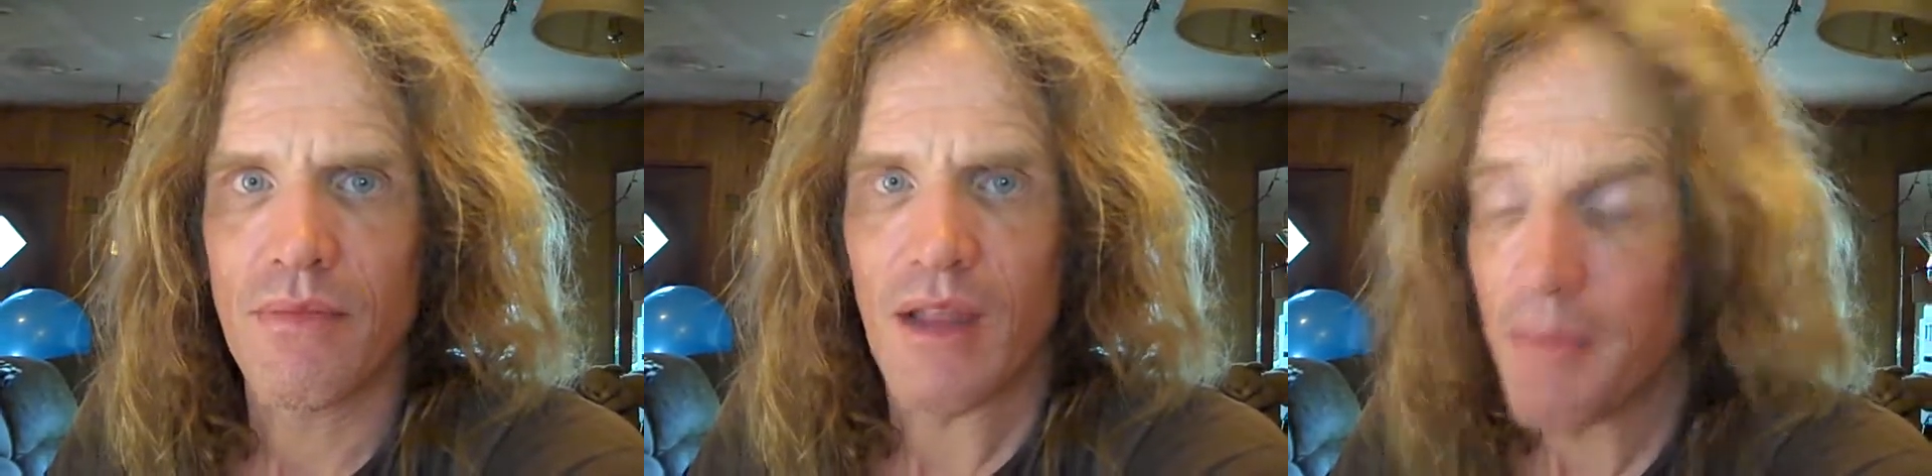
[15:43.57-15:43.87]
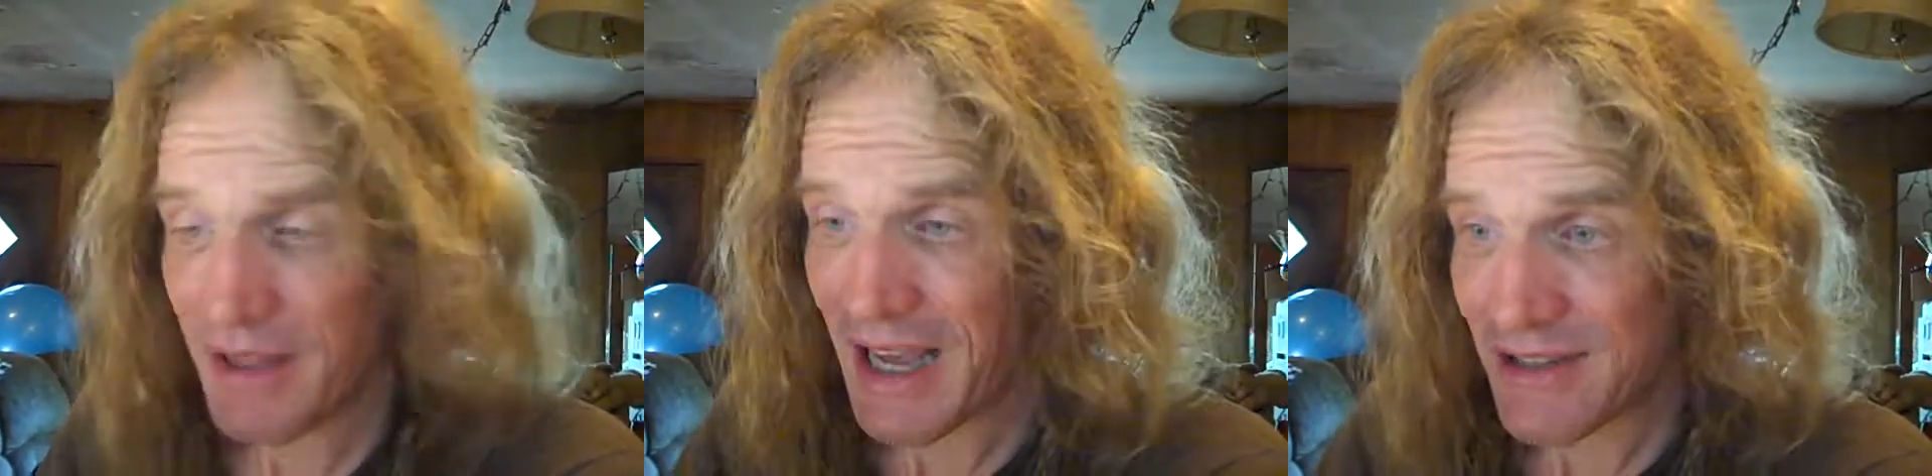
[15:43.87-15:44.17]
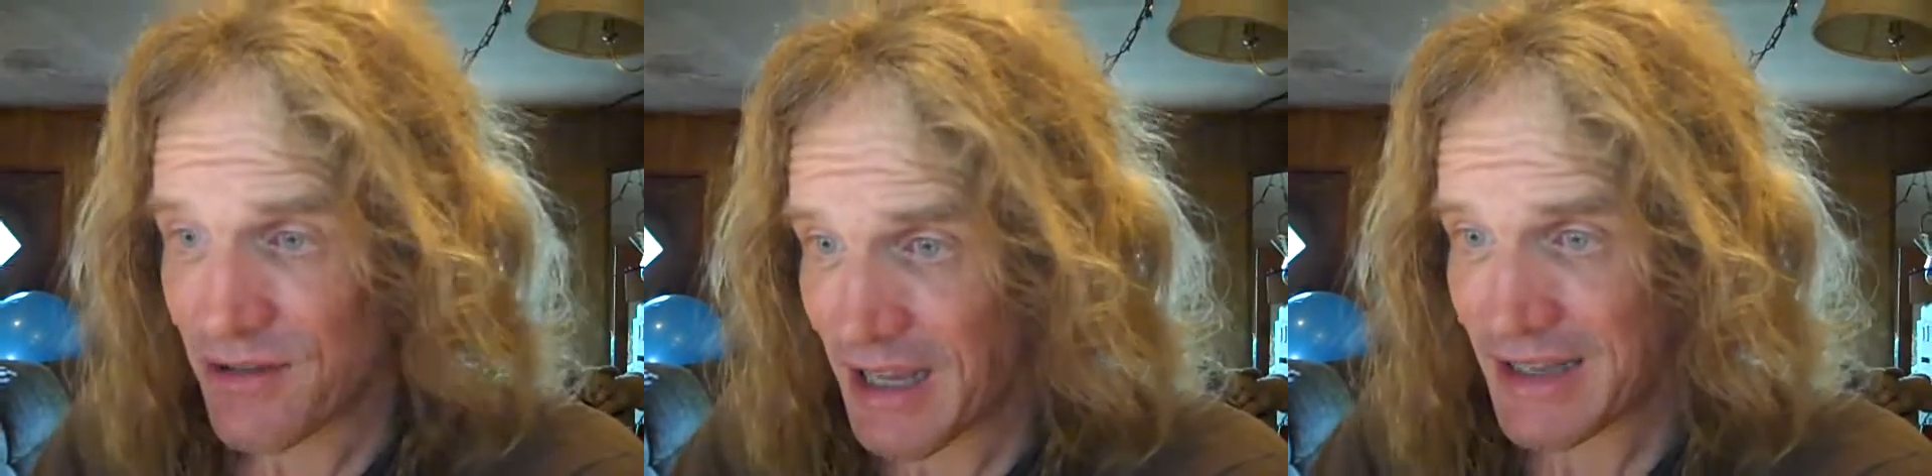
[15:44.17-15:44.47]
I mean,
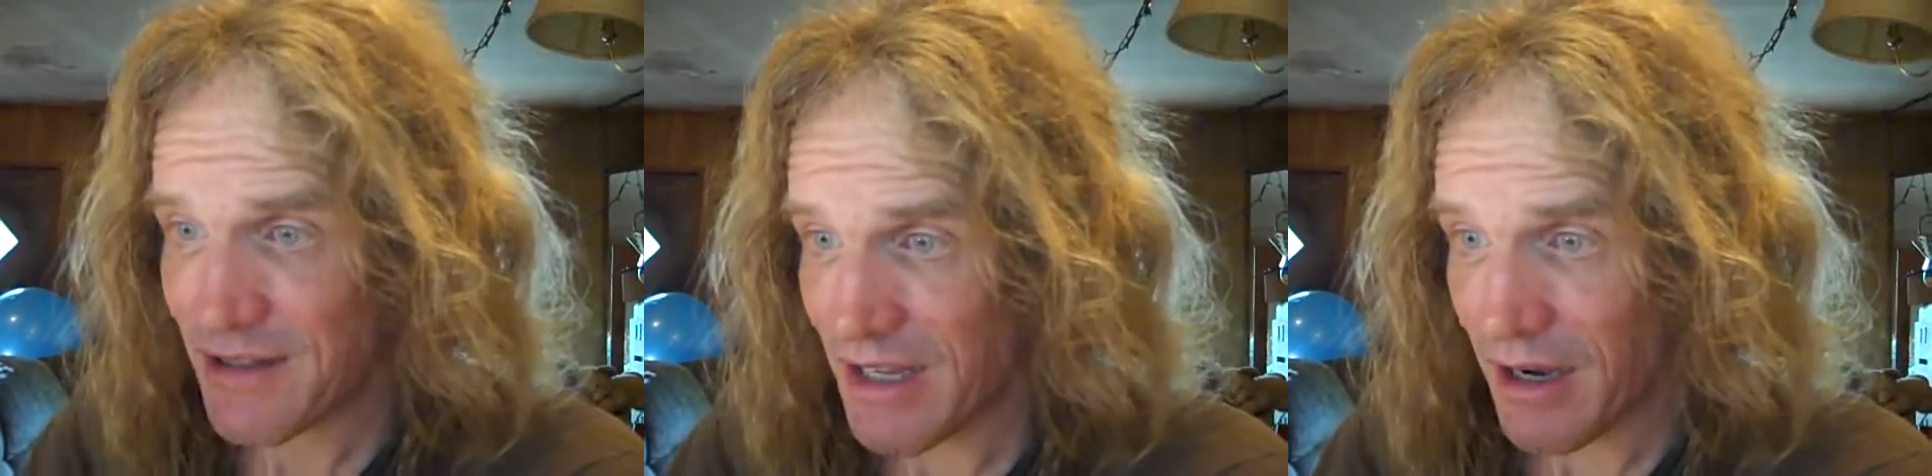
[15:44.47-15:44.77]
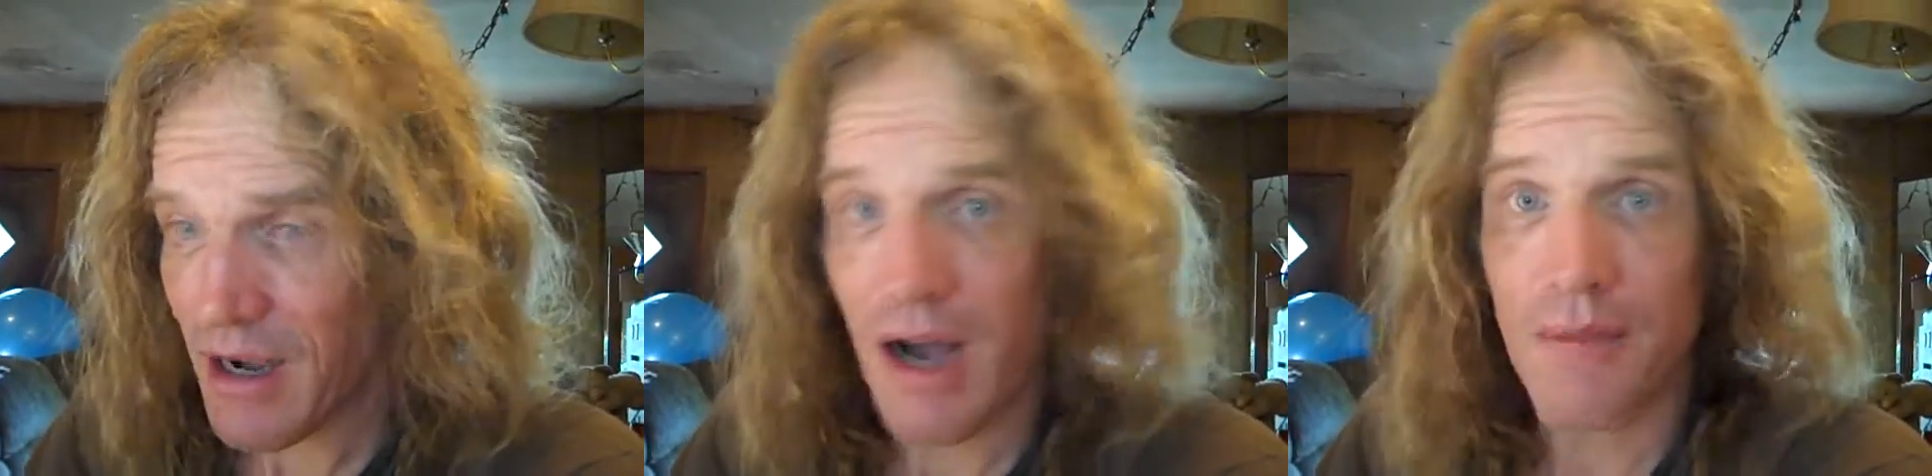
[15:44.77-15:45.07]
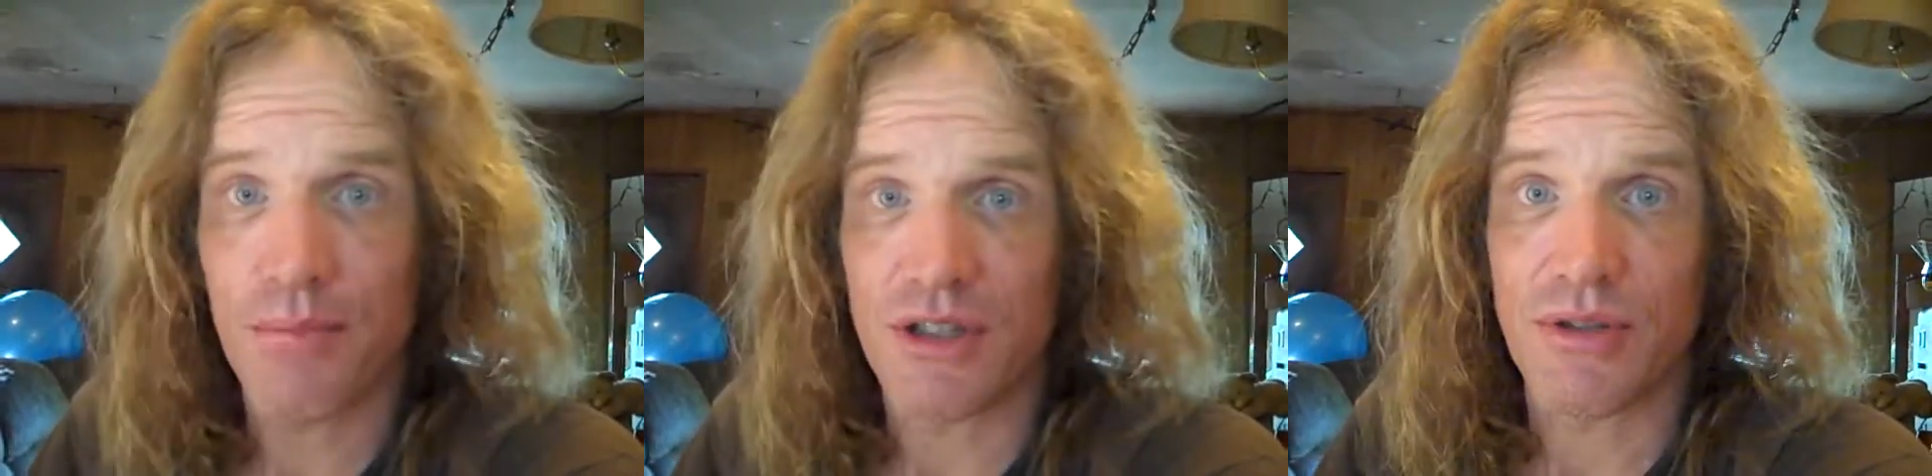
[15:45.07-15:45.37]
that's the
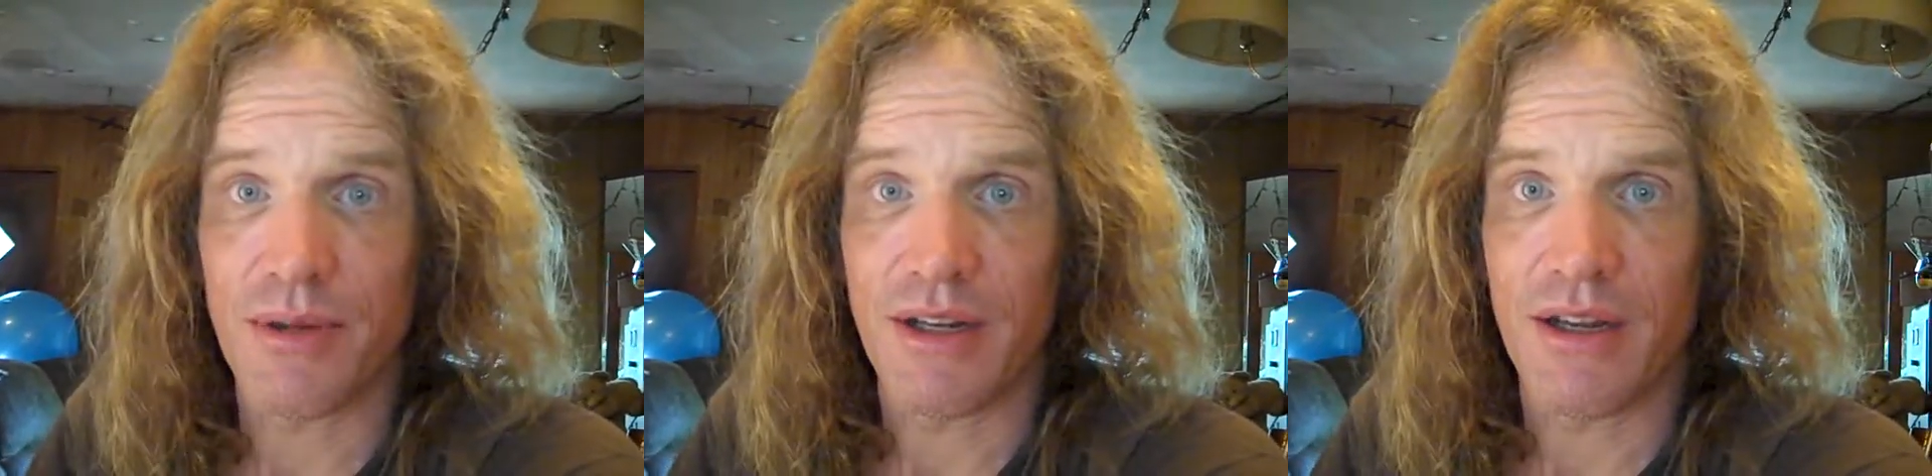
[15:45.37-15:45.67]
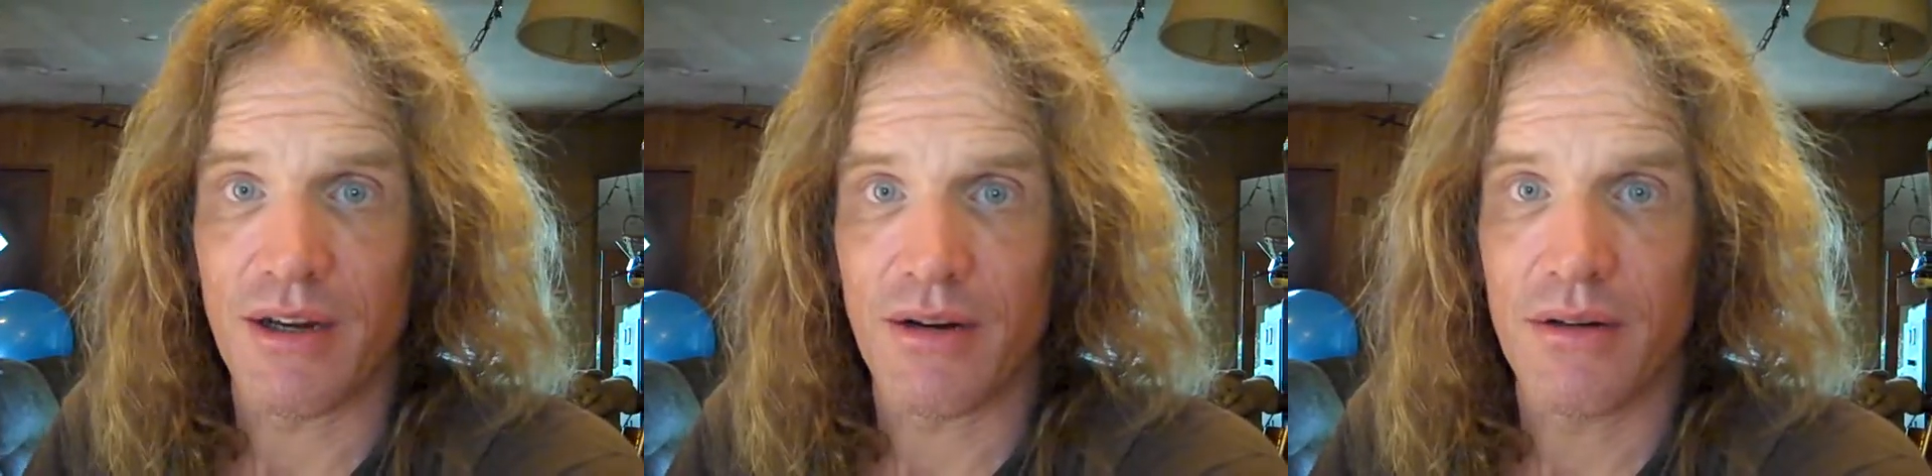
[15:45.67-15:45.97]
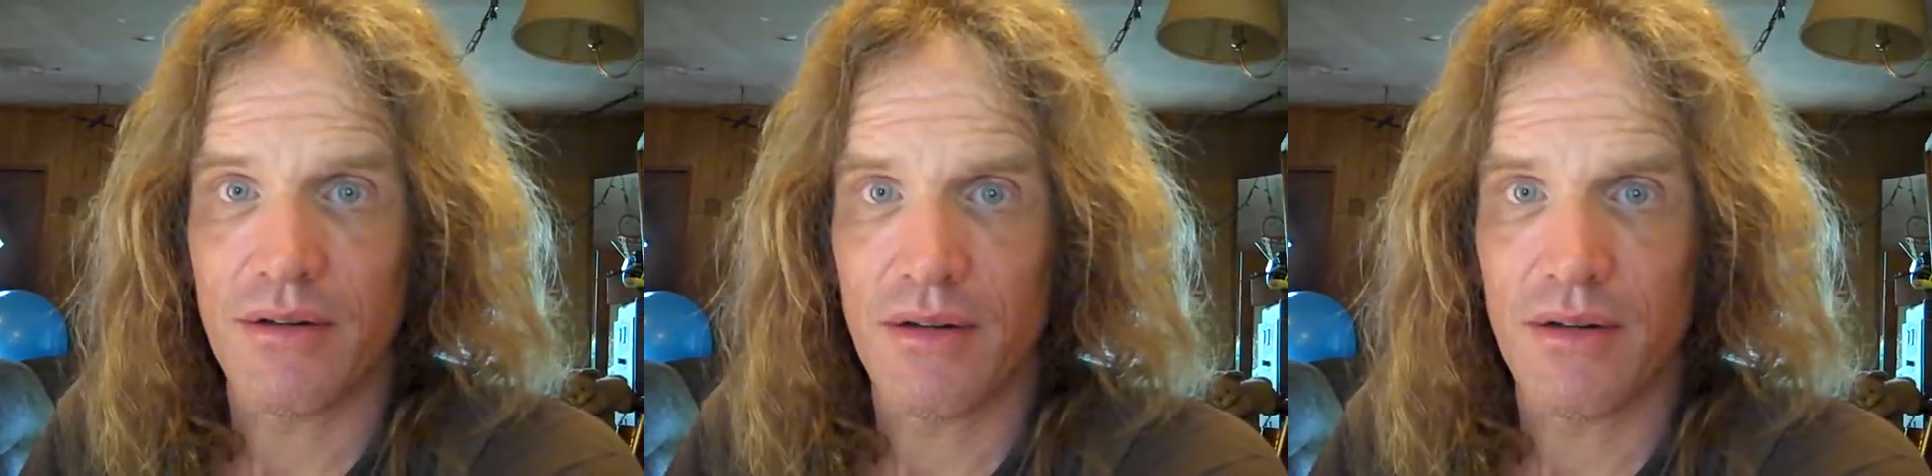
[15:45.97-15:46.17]
accomplishment here.